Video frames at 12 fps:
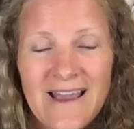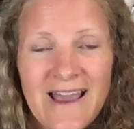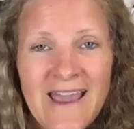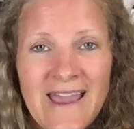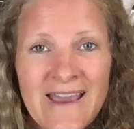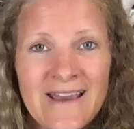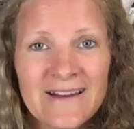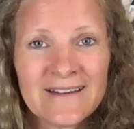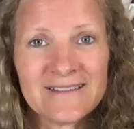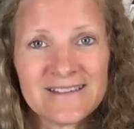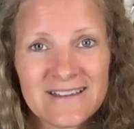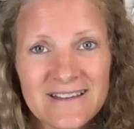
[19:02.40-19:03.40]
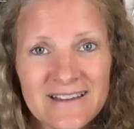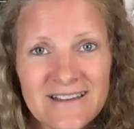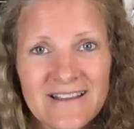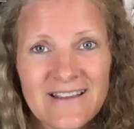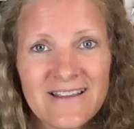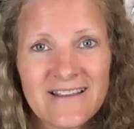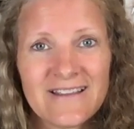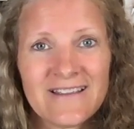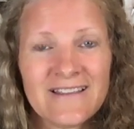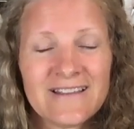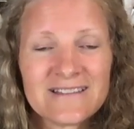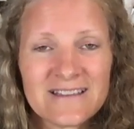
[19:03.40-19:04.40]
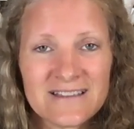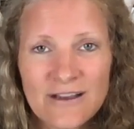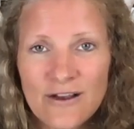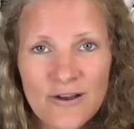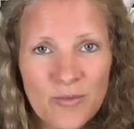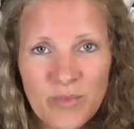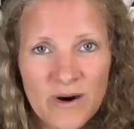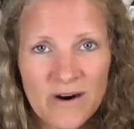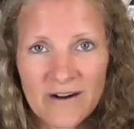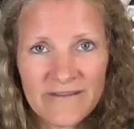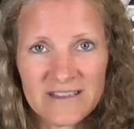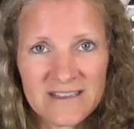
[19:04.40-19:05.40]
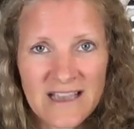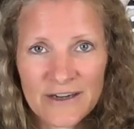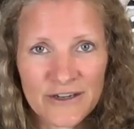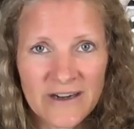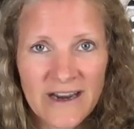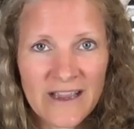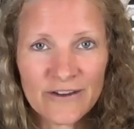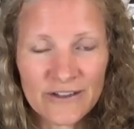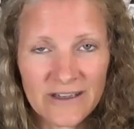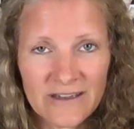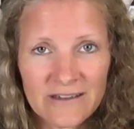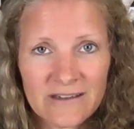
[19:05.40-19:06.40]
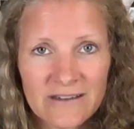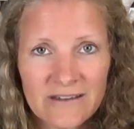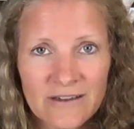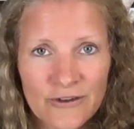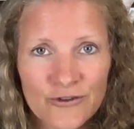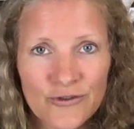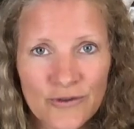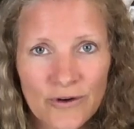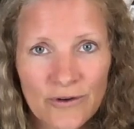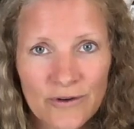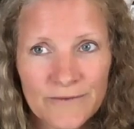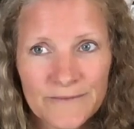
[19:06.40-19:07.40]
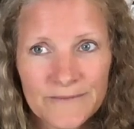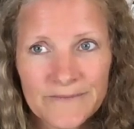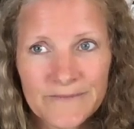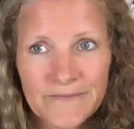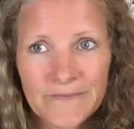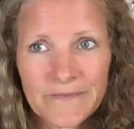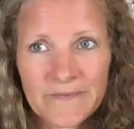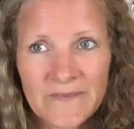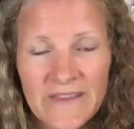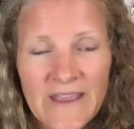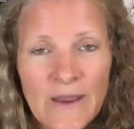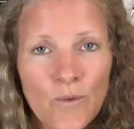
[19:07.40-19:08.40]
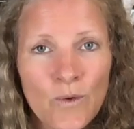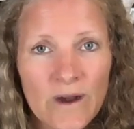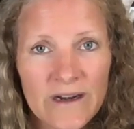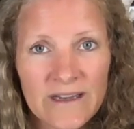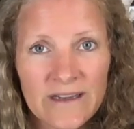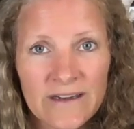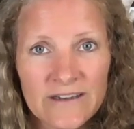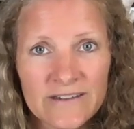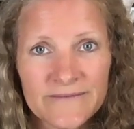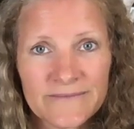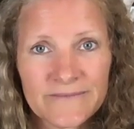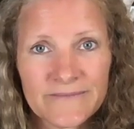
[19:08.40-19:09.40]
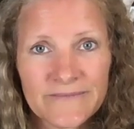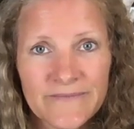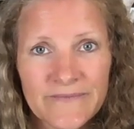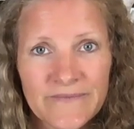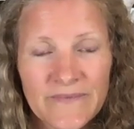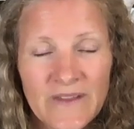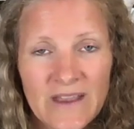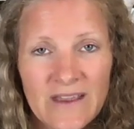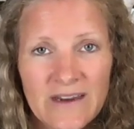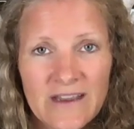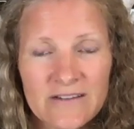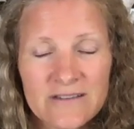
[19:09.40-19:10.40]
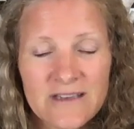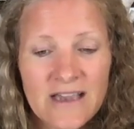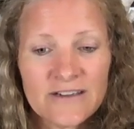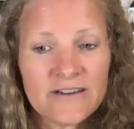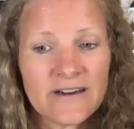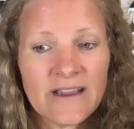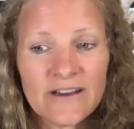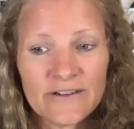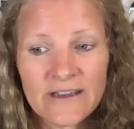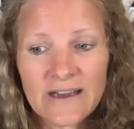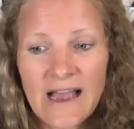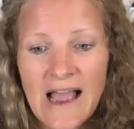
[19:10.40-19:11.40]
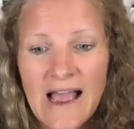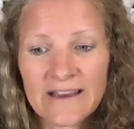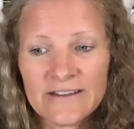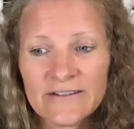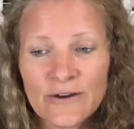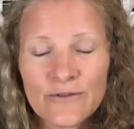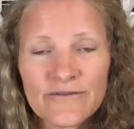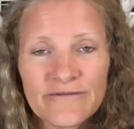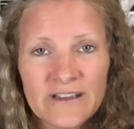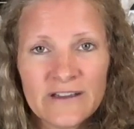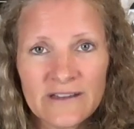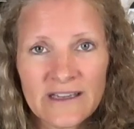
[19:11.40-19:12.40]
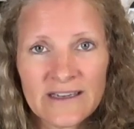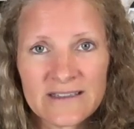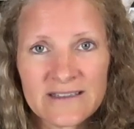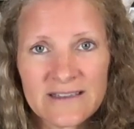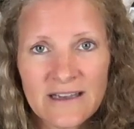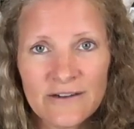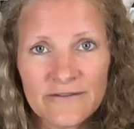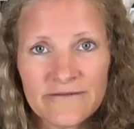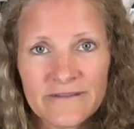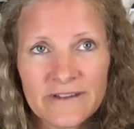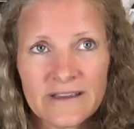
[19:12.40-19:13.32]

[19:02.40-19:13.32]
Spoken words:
And this is all part of the Saturnalia control that they want here. Now, Saturnalia, I don't feel in itself